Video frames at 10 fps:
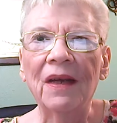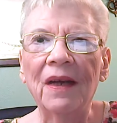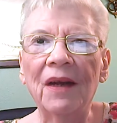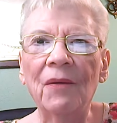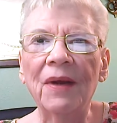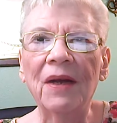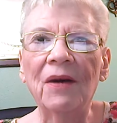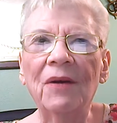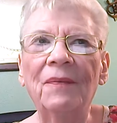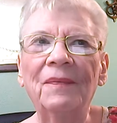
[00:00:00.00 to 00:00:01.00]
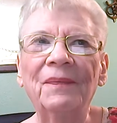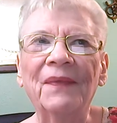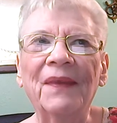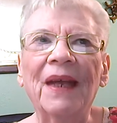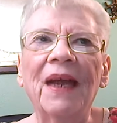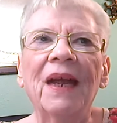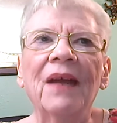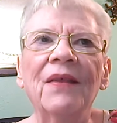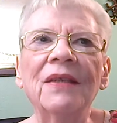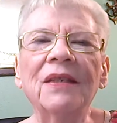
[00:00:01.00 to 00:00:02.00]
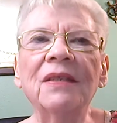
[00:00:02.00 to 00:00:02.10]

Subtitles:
There we go. This